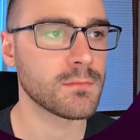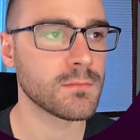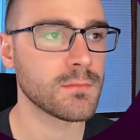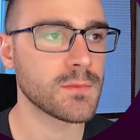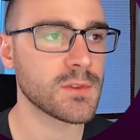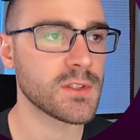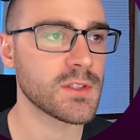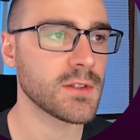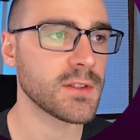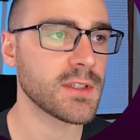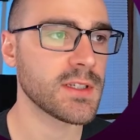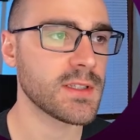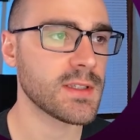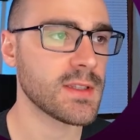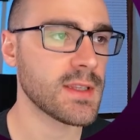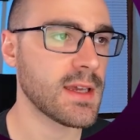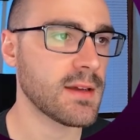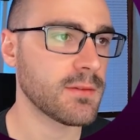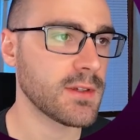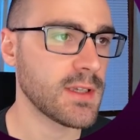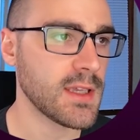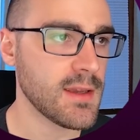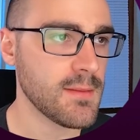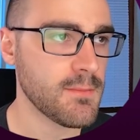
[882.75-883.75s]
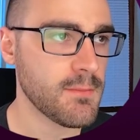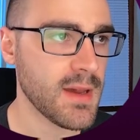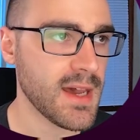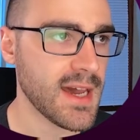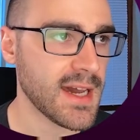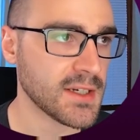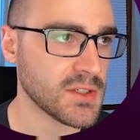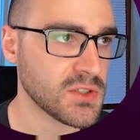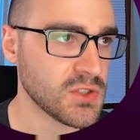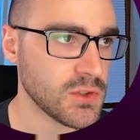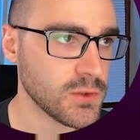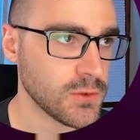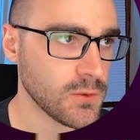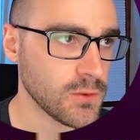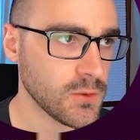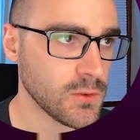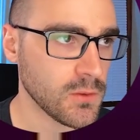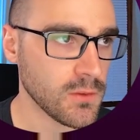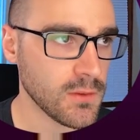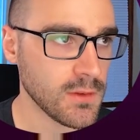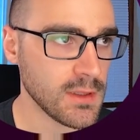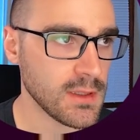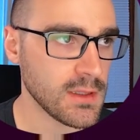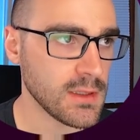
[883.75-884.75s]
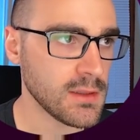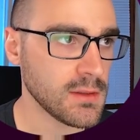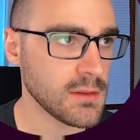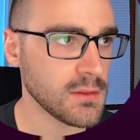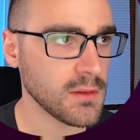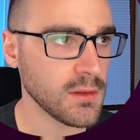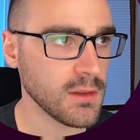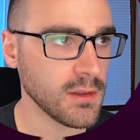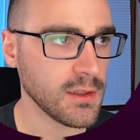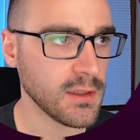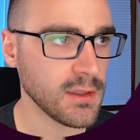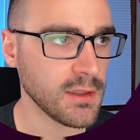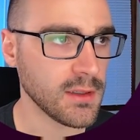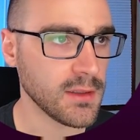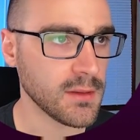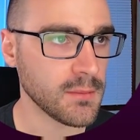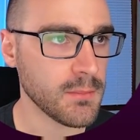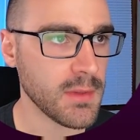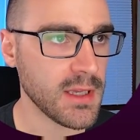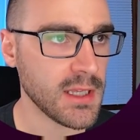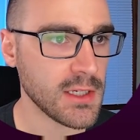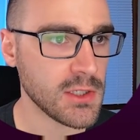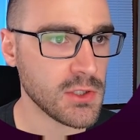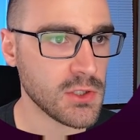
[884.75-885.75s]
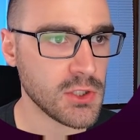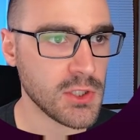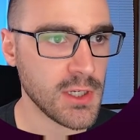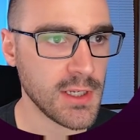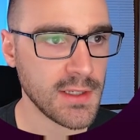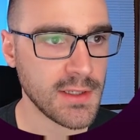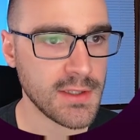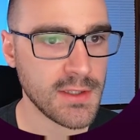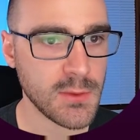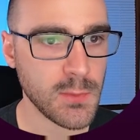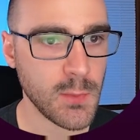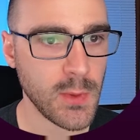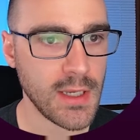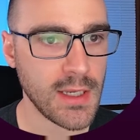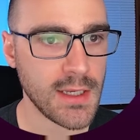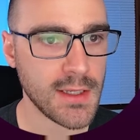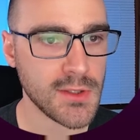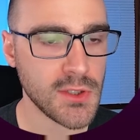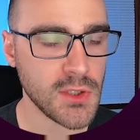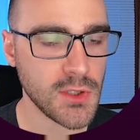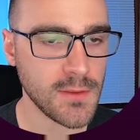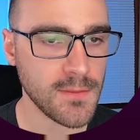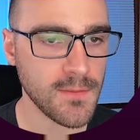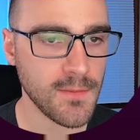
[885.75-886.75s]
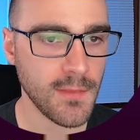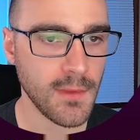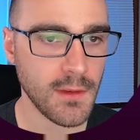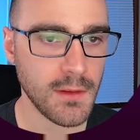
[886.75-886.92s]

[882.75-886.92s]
So let's navigate back to the uh, Manage Jenkins page,